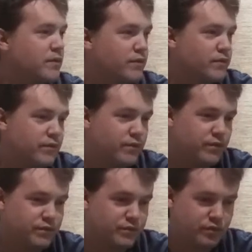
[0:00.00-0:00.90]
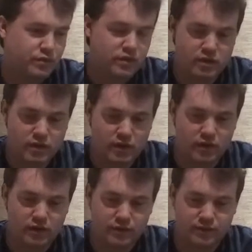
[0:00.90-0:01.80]

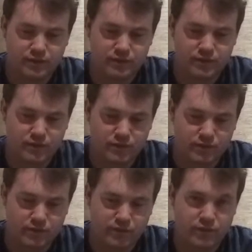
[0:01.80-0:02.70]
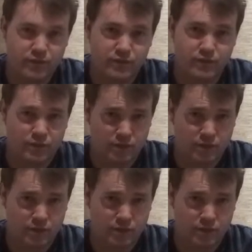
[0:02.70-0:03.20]
No words are spoken by the person on screen.